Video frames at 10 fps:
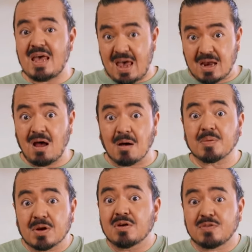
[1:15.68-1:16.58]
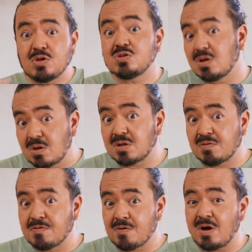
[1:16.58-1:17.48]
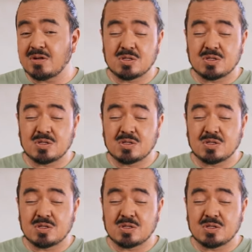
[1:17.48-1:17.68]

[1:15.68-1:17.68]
add up, you know, if you're using a lot of different varieties.